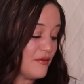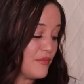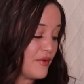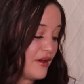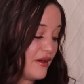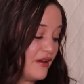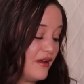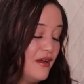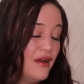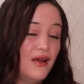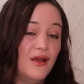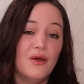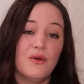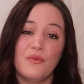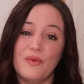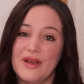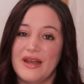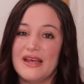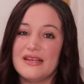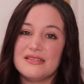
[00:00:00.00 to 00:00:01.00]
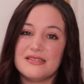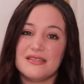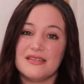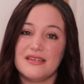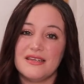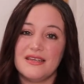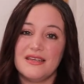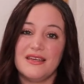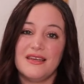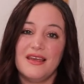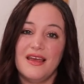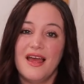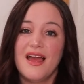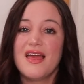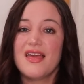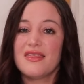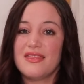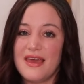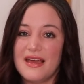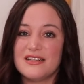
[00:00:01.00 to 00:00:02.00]
but when I see
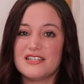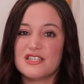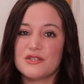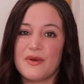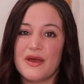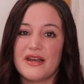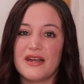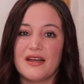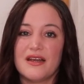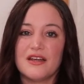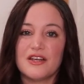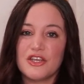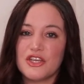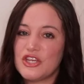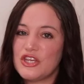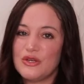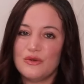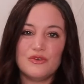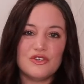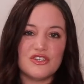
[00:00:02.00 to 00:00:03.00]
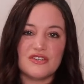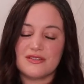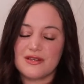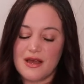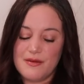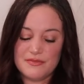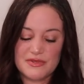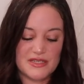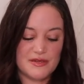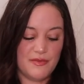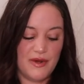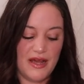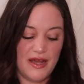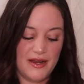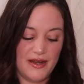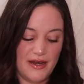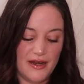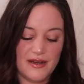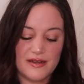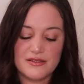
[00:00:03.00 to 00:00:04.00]
that sweater, cute just comes to
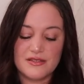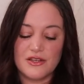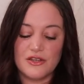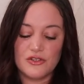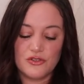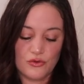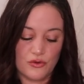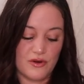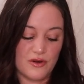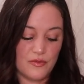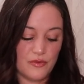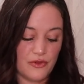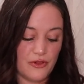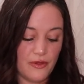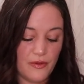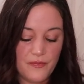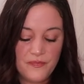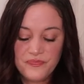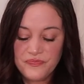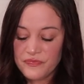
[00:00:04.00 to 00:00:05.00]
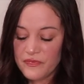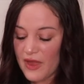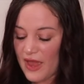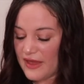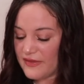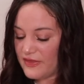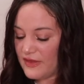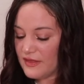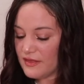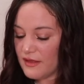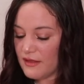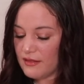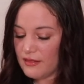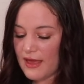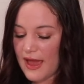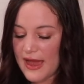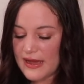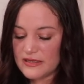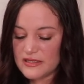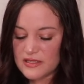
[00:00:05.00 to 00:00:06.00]
mind. It is adorable. I think the
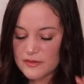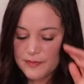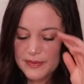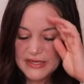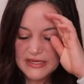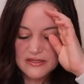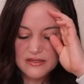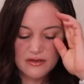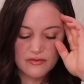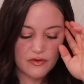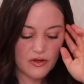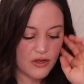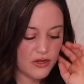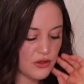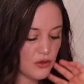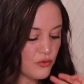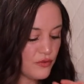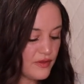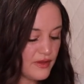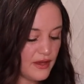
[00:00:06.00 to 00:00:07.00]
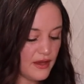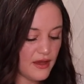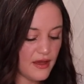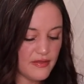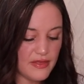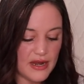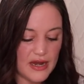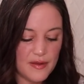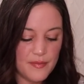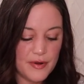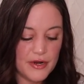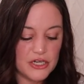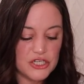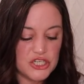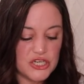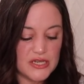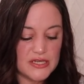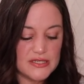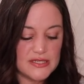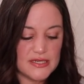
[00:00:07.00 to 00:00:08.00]
last piece of clothing that I
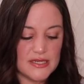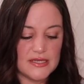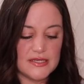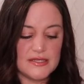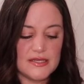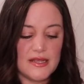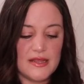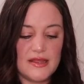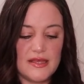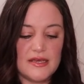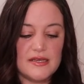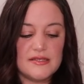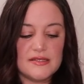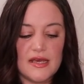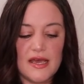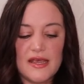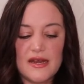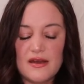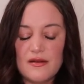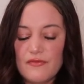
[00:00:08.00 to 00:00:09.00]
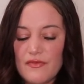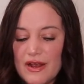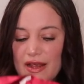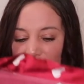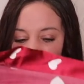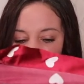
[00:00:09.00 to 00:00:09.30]
purchased is this item right